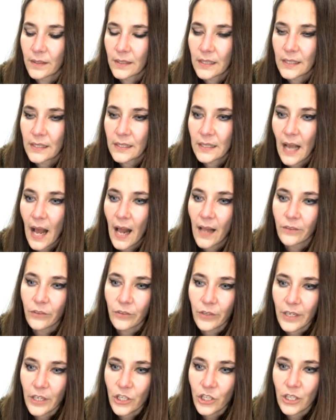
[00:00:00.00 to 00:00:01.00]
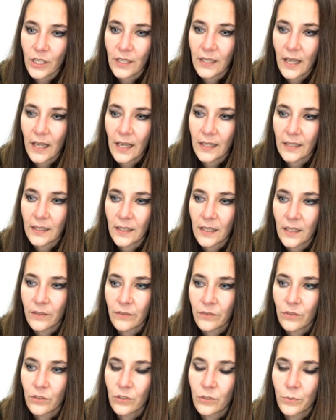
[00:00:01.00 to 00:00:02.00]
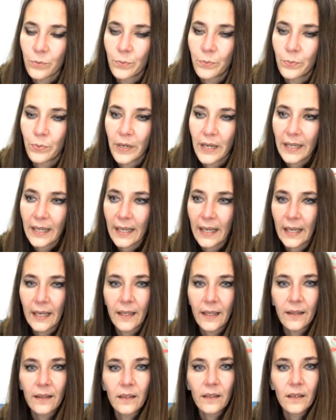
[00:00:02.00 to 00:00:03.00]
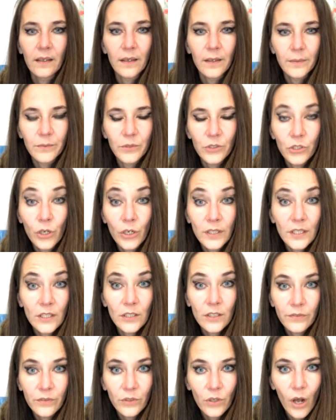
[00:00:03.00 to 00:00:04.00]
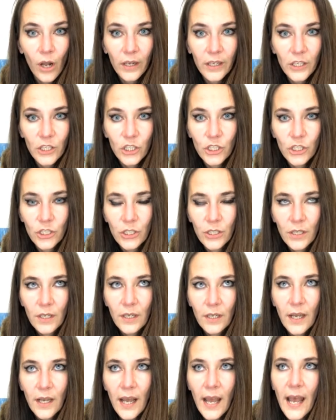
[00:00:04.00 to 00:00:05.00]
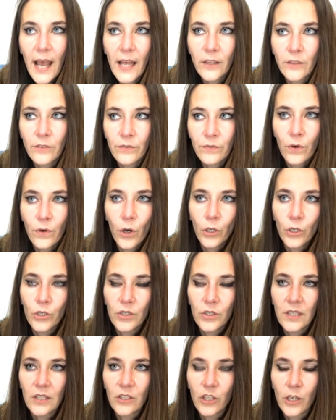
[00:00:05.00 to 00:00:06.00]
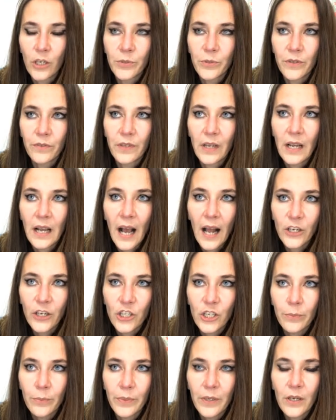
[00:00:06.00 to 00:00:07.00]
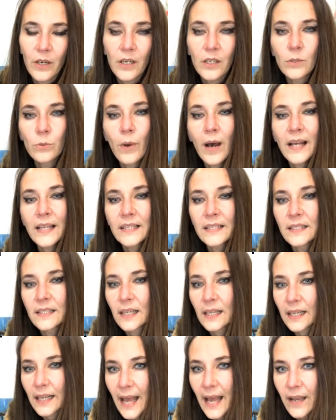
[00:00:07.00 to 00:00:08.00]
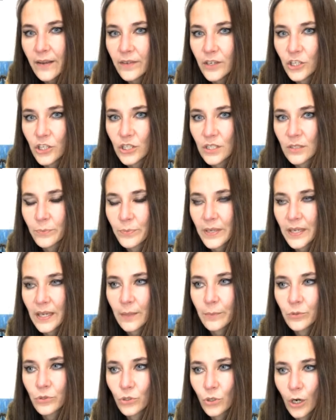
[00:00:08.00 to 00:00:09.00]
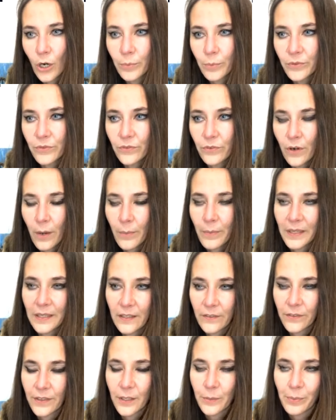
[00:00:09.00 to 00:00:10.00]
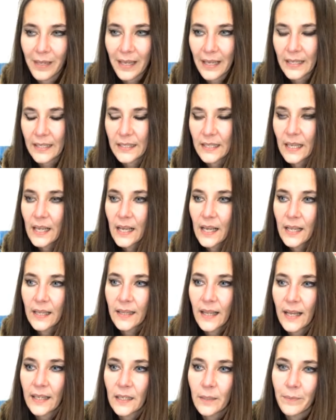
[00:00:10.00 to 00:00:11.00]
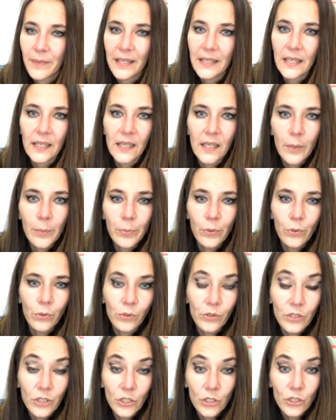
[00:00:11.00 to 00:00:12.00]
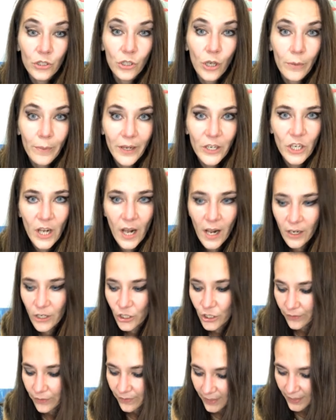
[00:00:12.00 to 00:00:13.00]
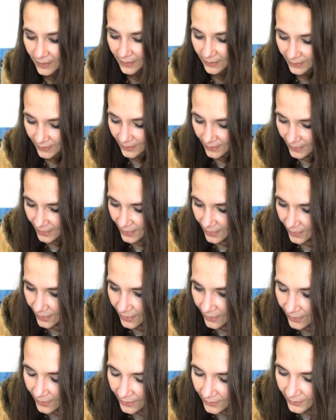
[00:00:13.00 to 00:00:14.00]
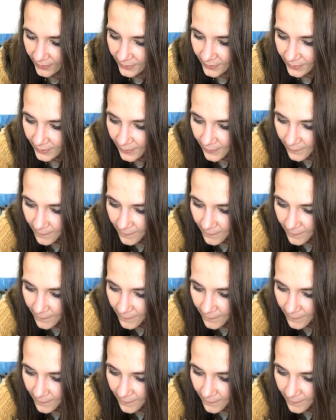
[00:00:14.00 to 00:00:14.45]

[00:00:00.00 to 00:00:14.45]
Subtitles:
this alteration that it was bringing the sources of knowledge and focus in terms of the culture, because once the language is being absorbed from a different place, that immediately pulls so much culture with it. And